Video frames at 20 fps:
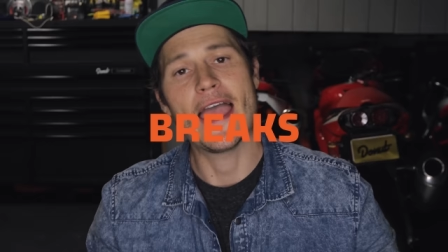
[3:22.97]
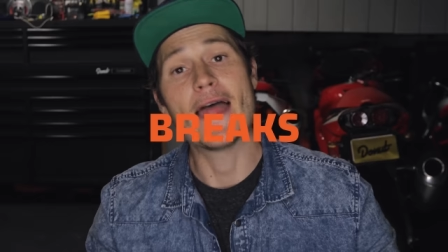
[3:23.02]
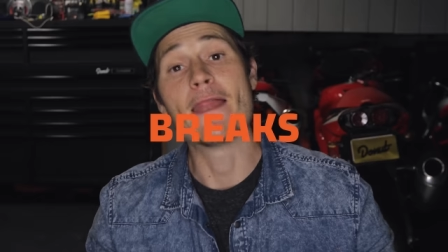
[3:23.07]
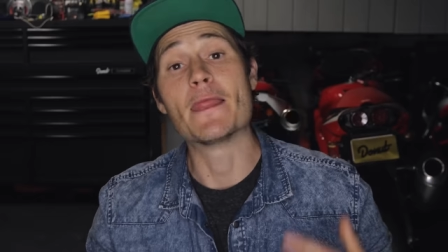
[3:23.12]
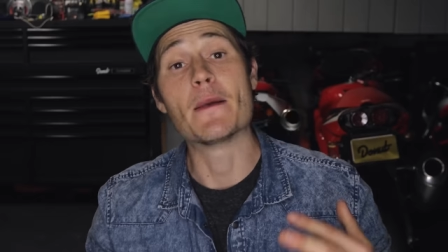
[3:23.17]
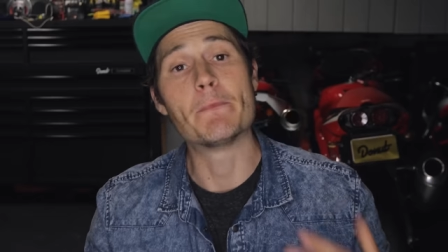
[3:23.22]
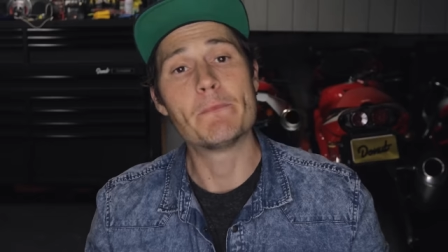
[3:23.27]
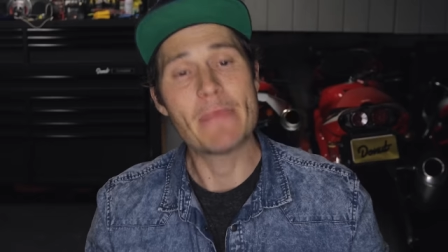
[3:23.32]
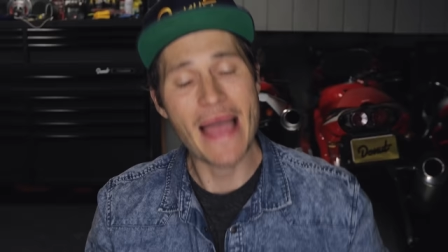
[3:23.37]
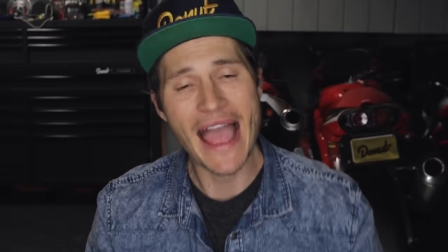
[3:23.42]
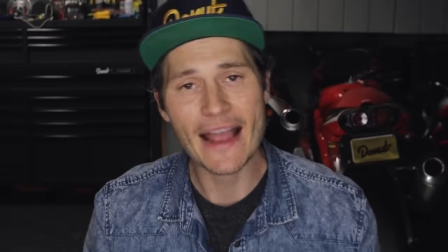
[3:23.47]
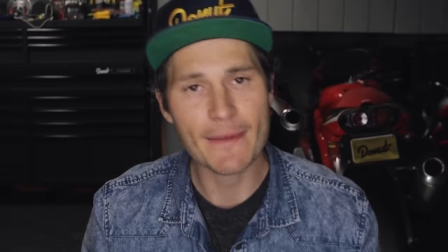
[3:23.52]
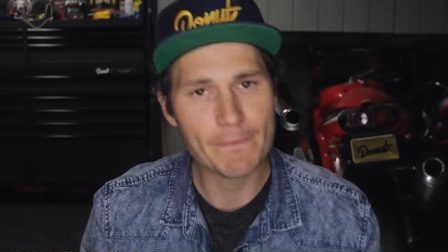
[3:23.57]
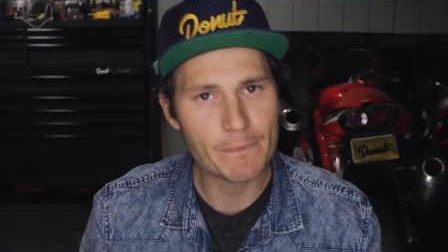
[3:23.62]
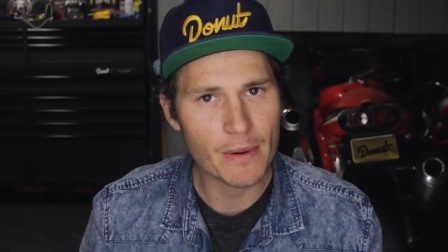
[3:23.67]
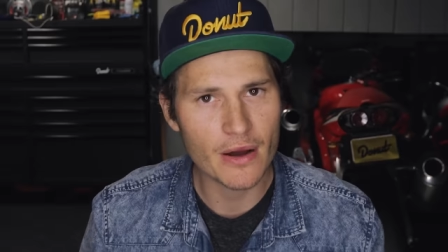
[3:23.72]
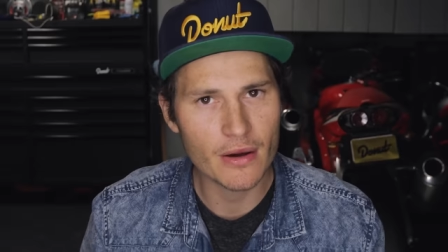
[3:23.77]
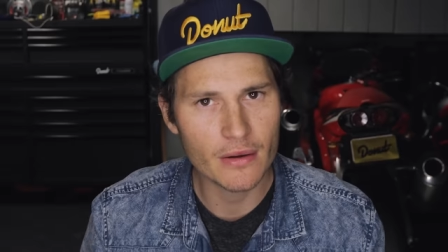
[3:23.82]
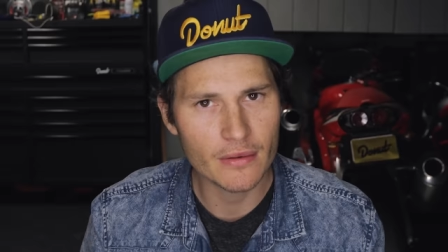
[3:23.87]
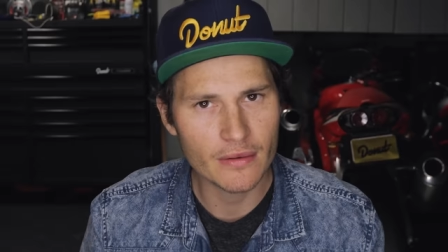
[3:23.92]
And the
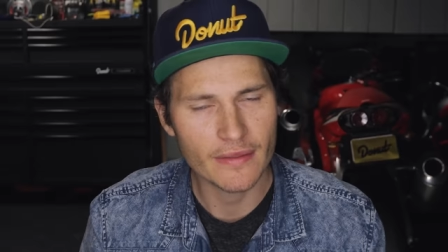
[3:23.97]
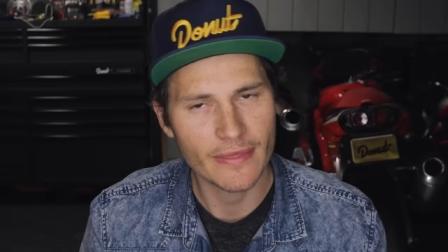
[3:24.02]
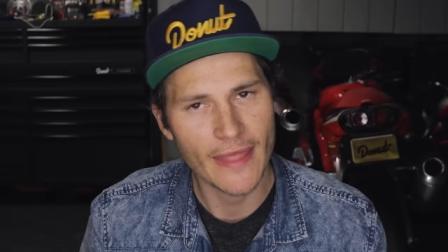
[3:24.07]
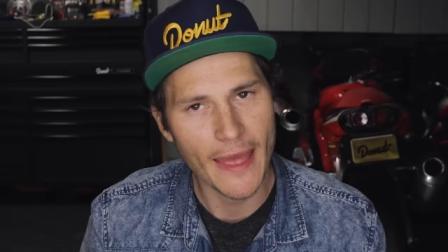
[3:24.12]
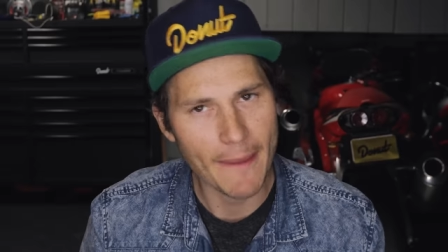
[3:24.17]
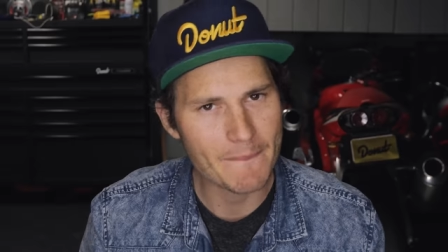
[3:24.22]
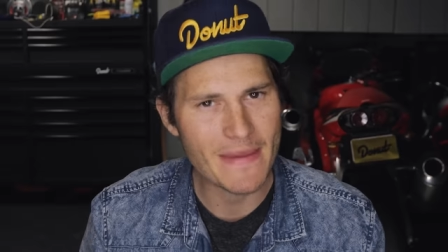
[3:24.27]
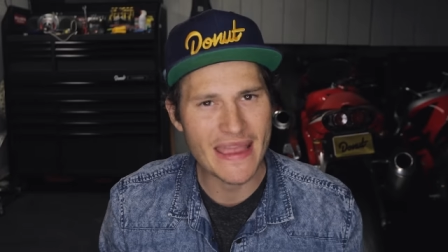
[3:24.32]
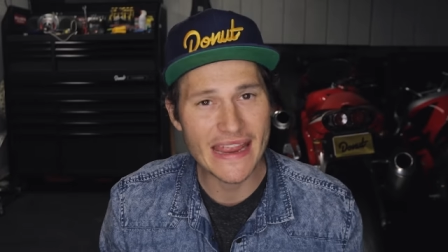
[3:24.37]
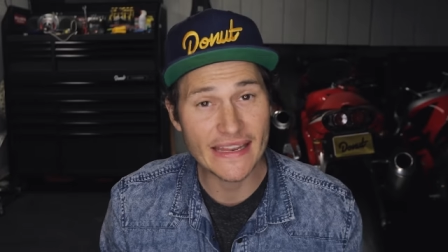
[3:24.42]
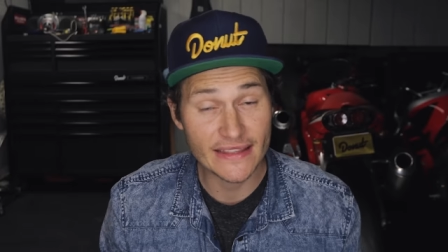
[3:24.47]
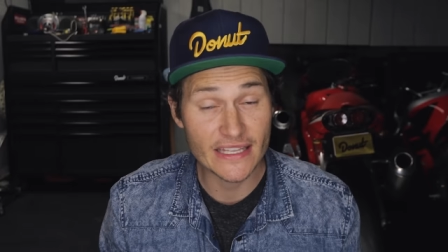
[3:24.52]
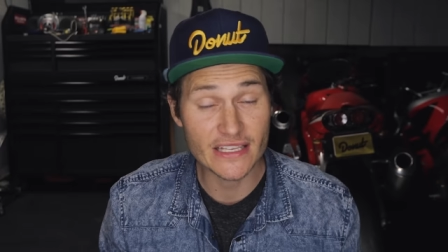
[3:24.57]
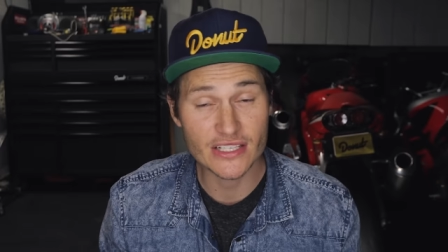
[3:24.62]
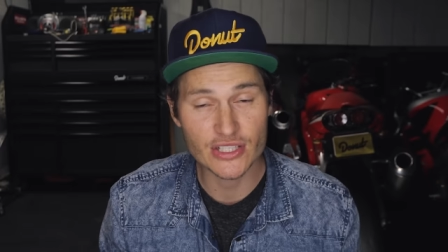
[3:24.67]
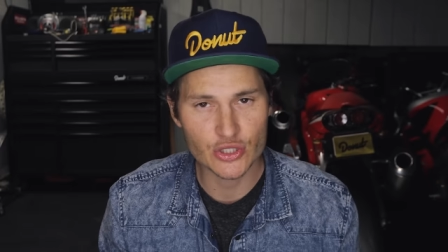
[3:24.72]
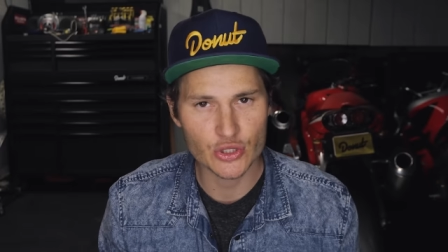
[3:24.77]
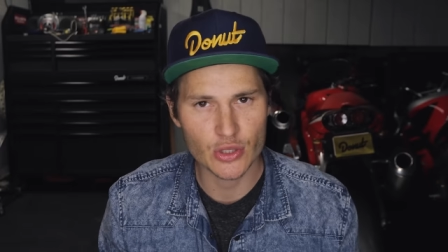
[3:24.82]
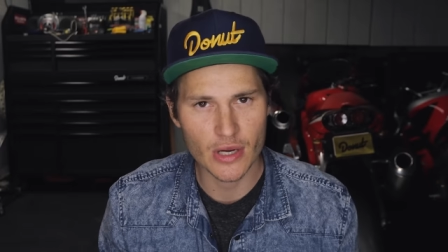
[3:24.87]
backbone that made this